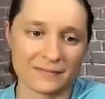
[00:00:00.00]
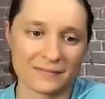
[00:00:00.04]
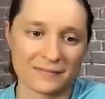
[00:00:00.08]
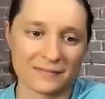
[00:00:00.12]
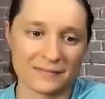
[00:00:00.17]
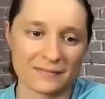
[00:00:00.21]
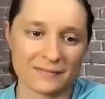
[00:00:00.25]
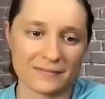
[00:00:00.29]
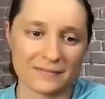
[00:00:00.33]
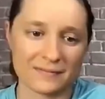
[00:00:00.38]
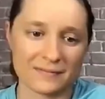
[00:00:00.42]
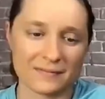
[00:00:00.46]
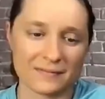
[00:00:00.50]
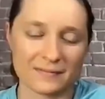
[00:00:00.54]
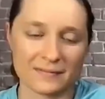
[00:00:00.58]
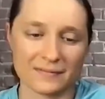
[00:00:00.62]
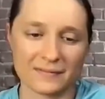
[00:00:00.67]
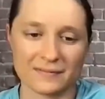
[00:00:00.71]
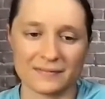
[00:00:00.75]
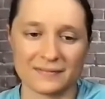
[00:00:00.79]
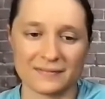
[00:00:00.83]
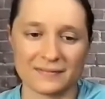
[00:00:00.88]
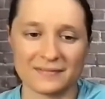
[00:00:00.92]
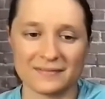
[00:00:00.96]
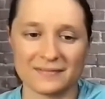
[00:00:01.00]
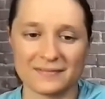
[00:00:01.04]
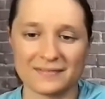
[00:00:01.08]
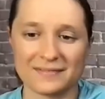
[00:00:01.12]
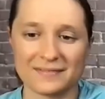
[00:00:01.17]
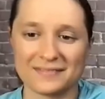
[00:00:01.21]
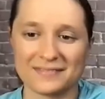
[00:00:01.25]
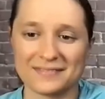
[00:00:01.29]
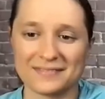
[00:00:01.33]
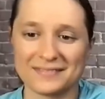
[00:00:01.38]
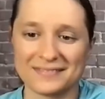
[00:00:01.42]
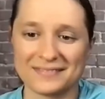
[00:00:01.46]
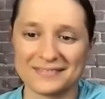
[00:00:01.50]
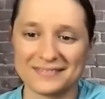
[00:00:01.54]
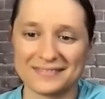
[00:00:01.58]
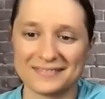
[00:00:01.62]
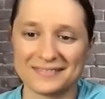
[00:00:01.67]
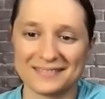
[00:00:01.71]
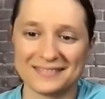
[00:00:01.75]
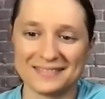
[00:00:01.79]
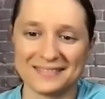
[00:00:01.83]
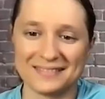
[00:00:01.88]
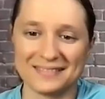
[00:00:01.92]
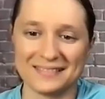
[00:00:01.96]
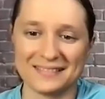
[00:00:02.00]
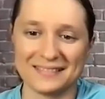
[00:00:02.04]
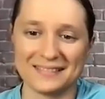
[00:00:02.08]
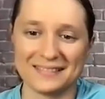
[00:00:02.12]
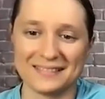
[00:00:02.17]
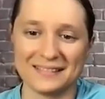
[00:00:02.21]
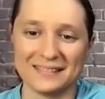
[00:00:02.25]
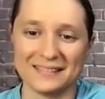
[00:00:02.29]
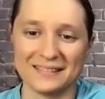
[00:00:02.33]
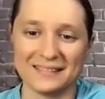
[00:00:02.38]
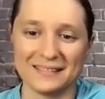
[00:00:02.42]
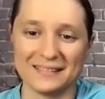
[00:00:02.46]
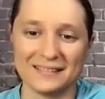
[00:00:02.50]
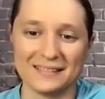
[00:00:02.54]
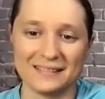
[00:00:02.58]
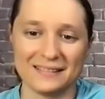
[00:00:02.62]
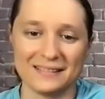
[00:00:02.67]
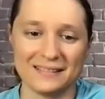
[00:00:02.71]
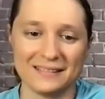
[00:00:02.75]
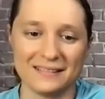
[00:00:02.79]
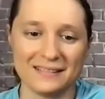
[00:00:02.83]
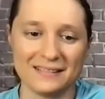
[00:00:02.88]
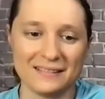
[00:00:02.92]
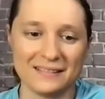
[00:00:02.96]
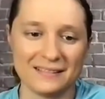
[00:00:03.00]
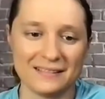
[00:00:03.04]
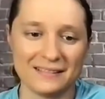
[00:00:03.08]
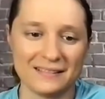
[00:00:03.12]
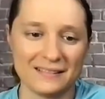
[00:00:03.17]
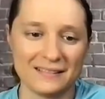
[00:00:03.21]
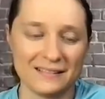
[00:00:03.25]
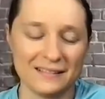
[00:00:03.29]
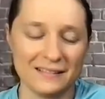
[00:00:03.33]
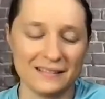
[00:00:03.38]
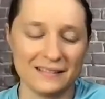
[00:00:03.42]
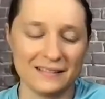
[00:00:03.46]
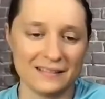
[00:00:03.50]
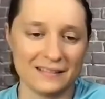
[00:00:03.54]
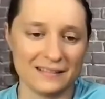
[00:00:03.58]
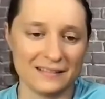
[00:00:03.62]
No words are spoken by the person on screen.